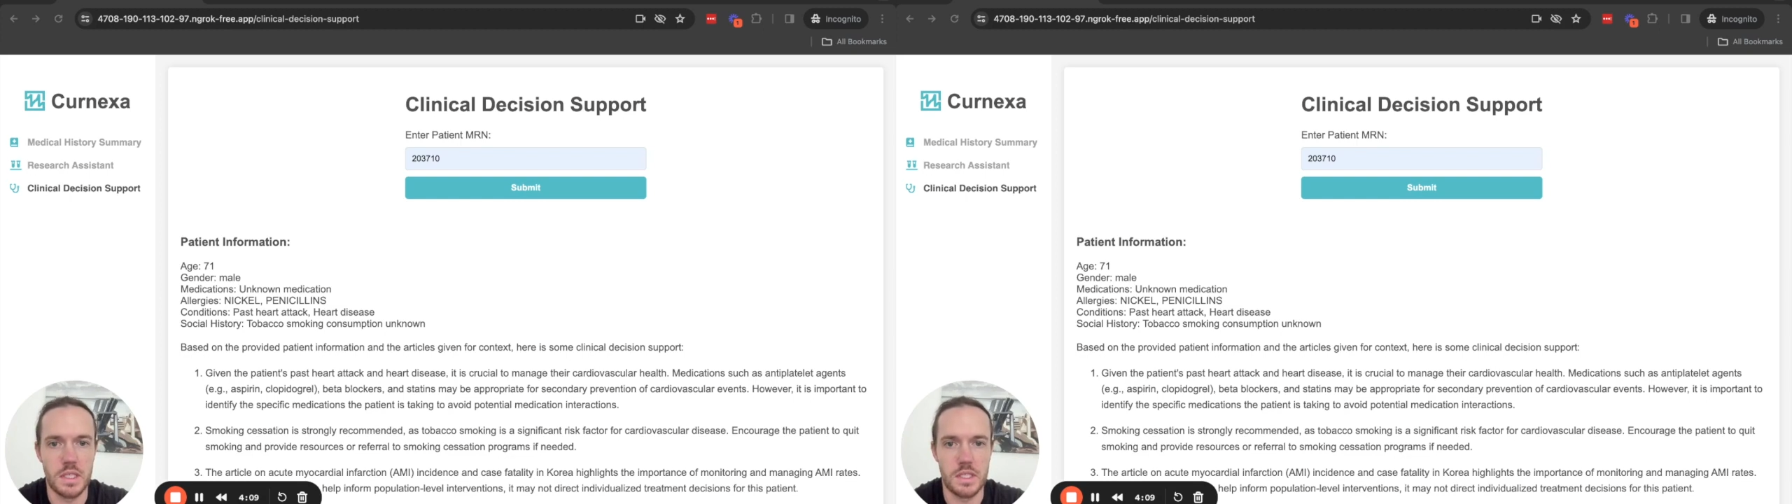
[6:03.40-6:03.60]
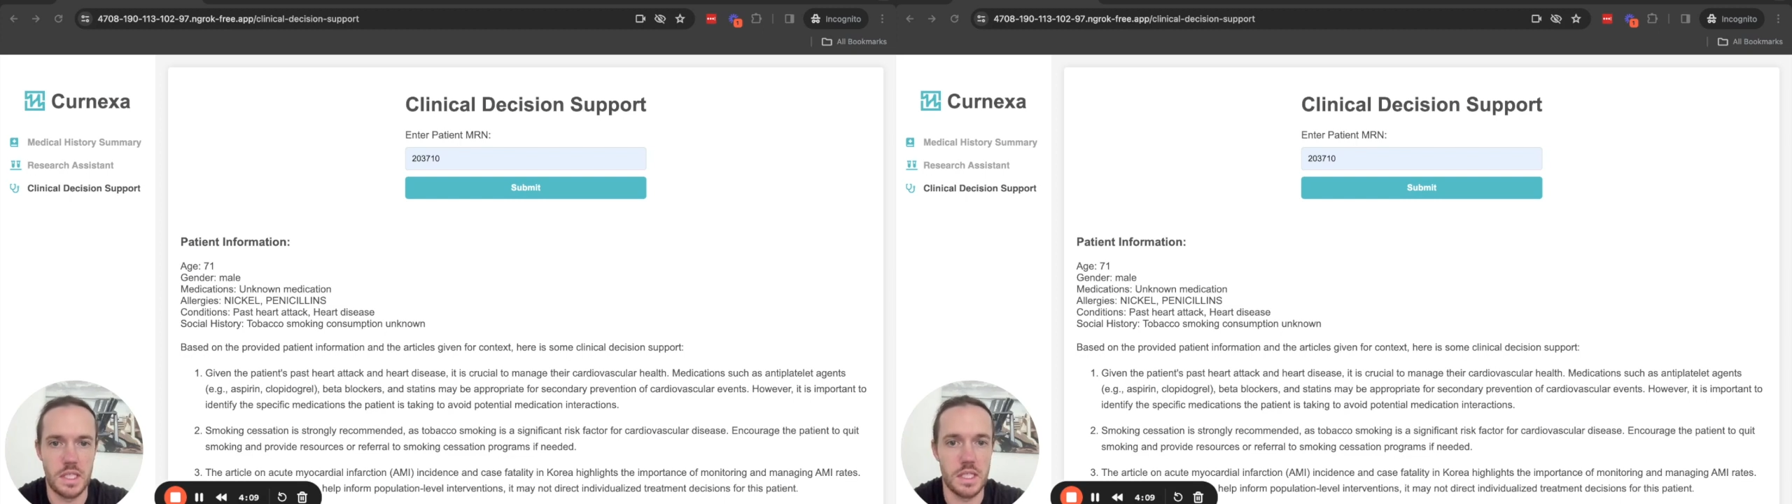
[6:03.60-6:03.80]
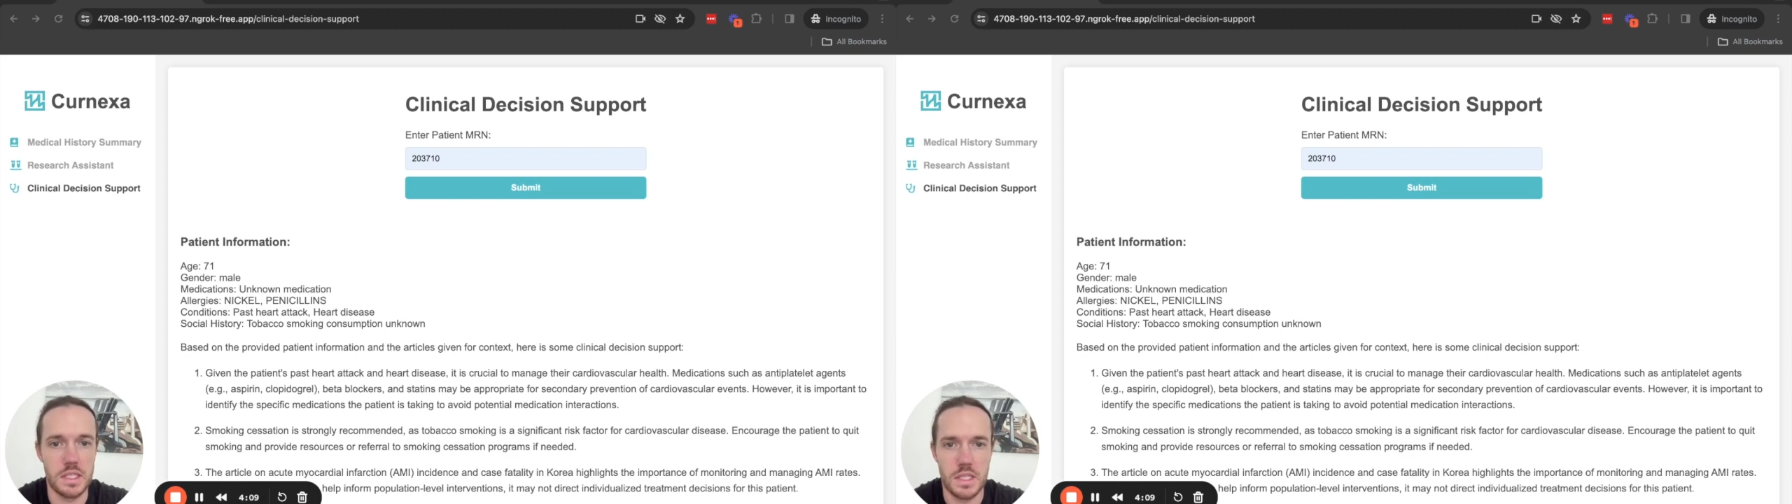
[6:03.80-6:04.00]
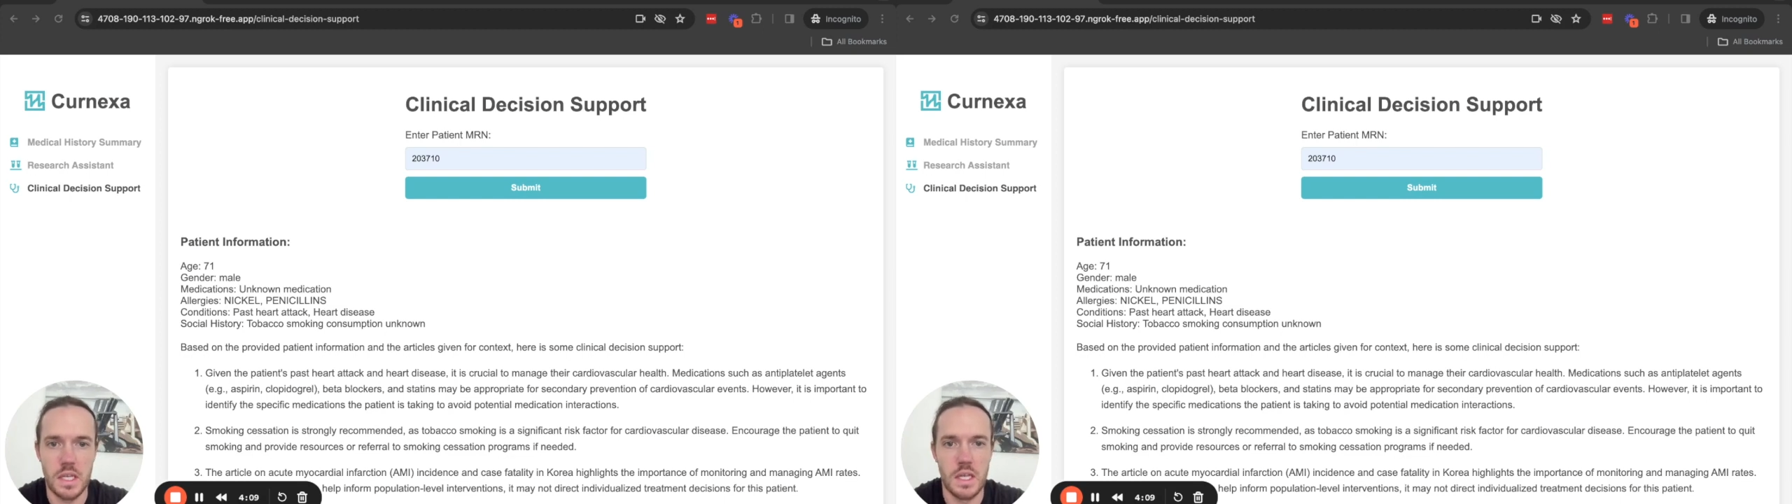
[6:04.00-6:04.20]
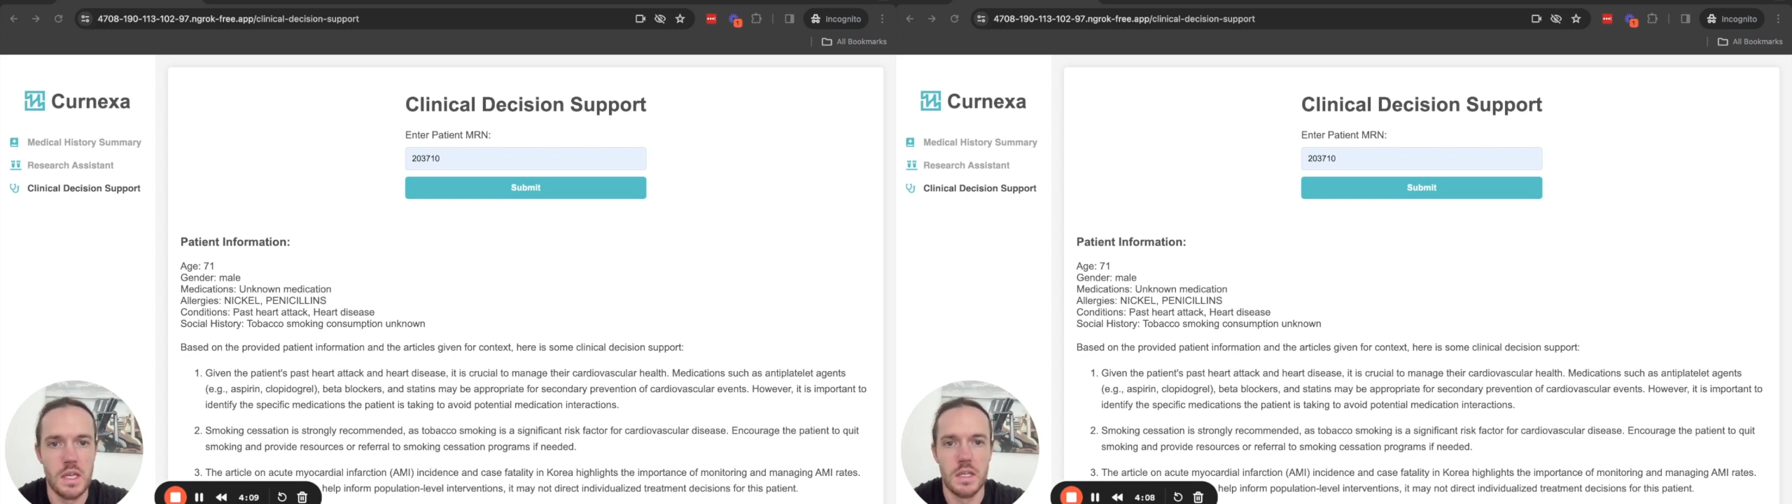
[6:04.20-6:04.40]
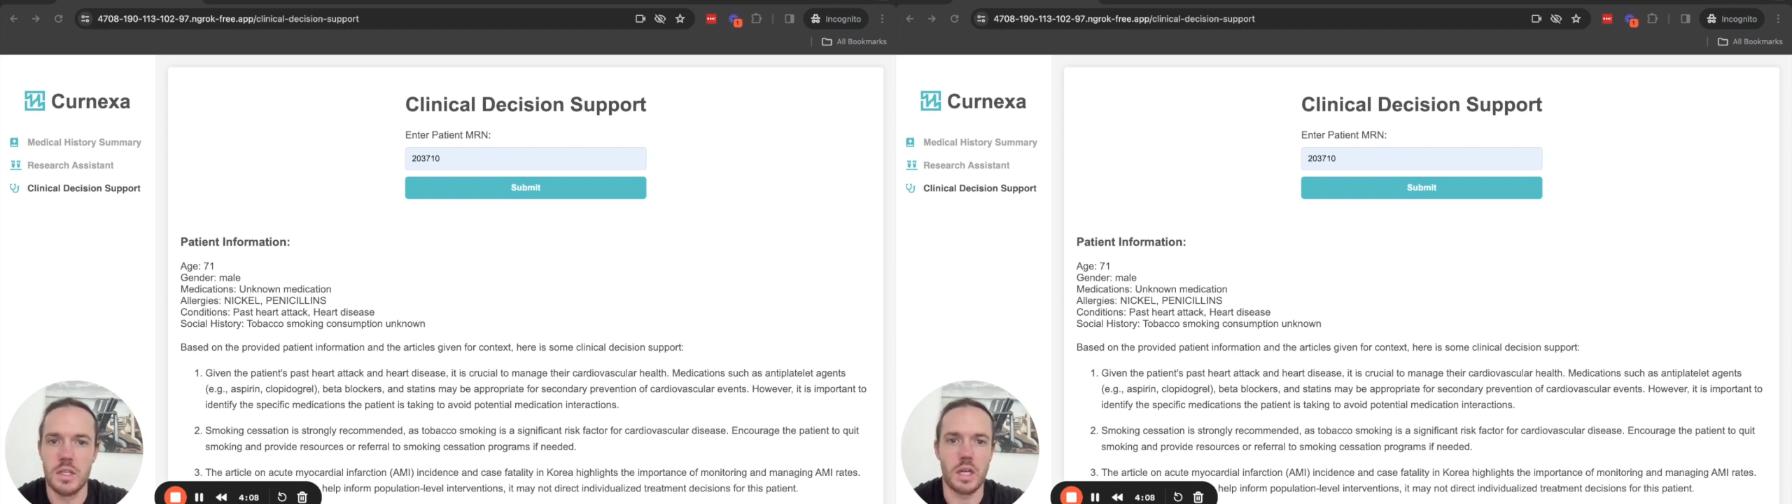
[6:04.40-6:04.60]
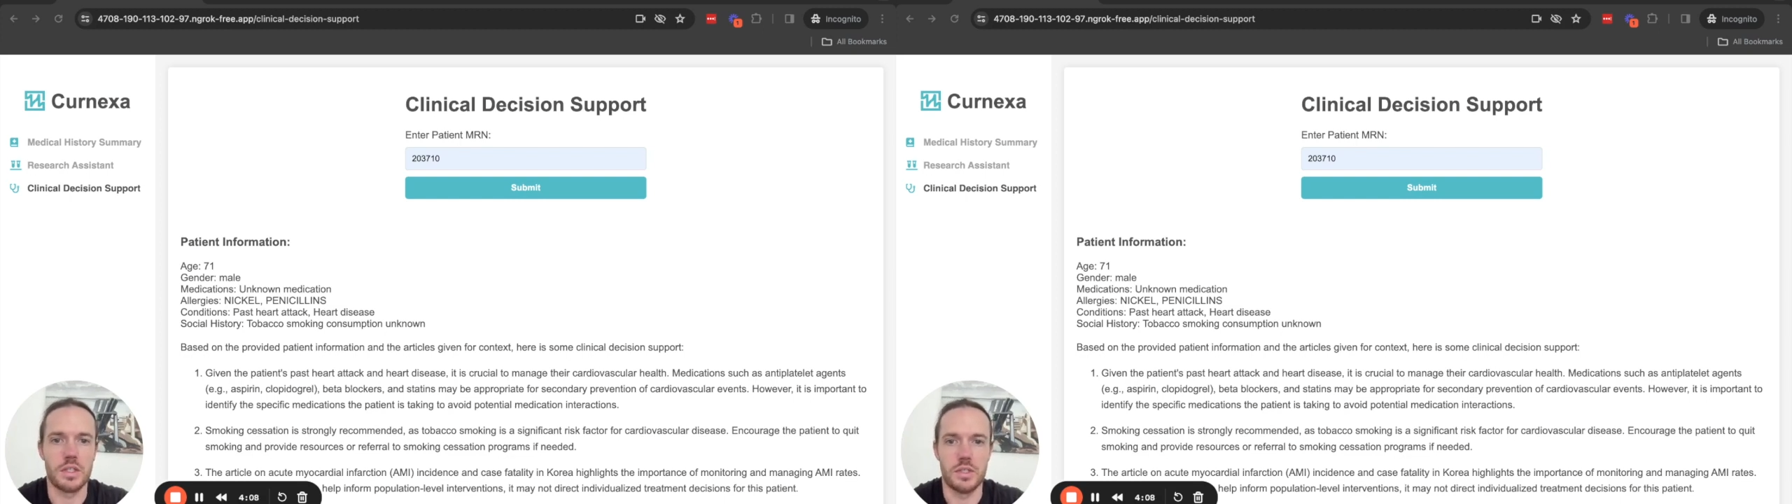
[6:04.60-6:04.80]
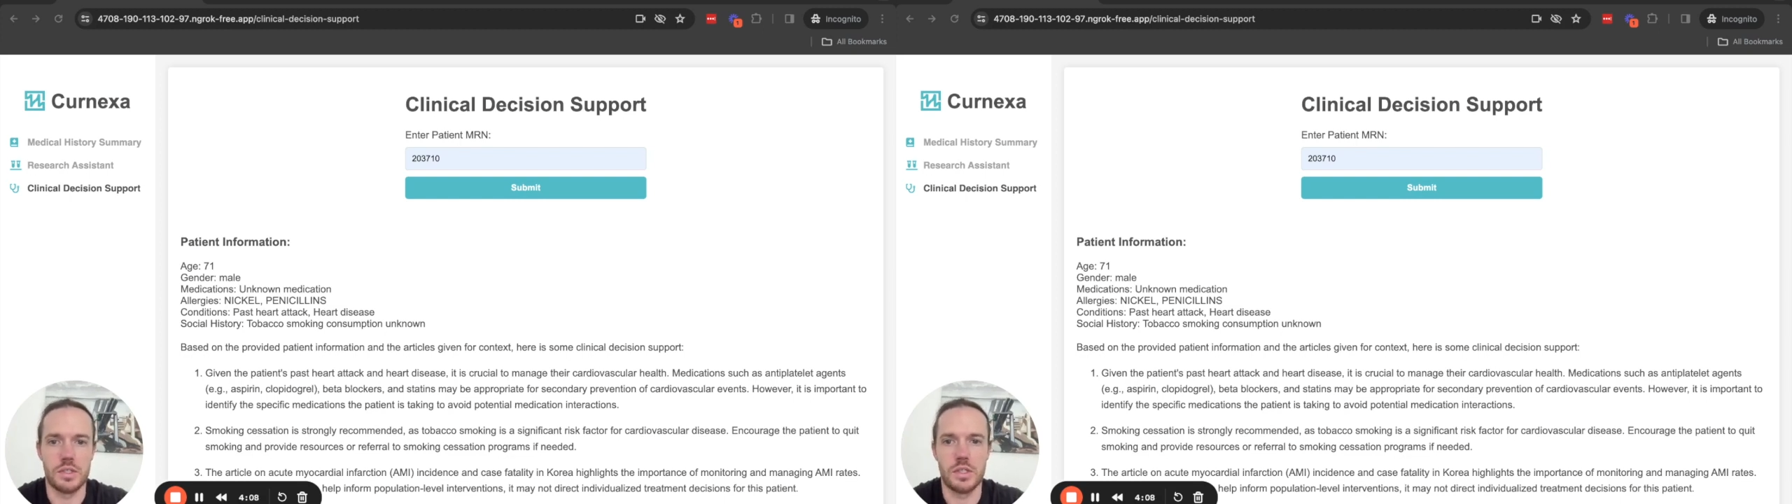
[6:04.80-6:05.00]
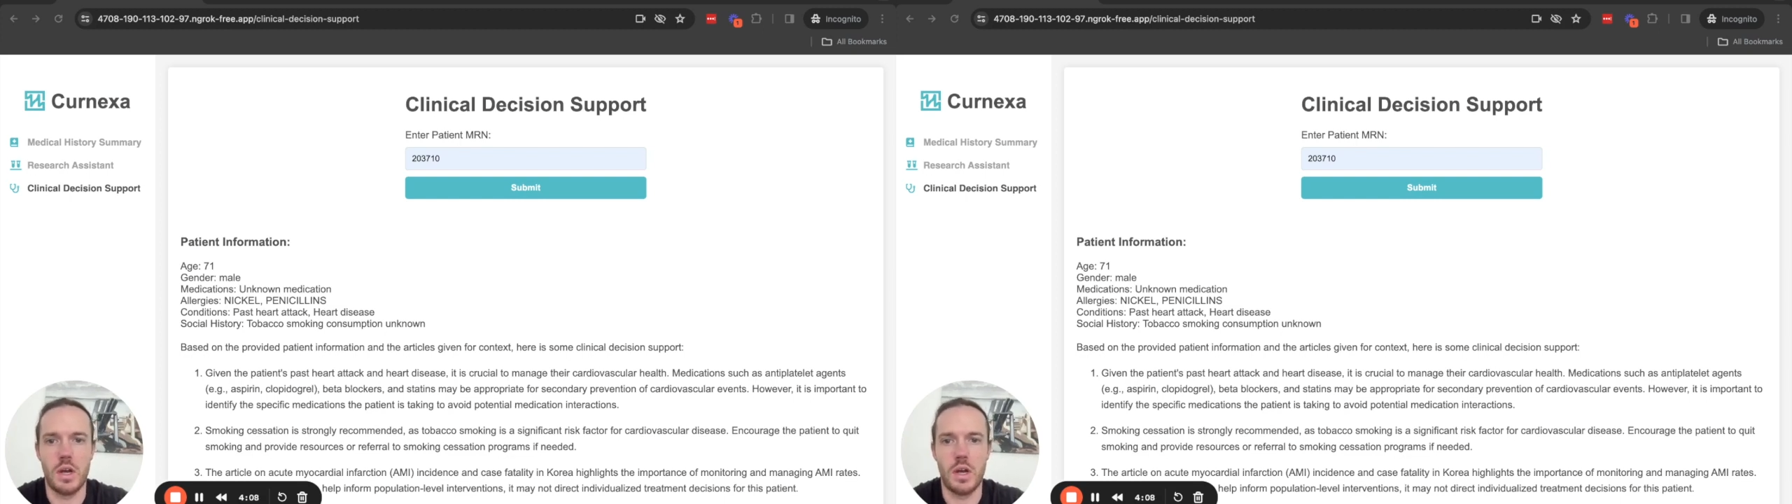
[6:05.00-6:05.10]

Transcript: tedious. Doctors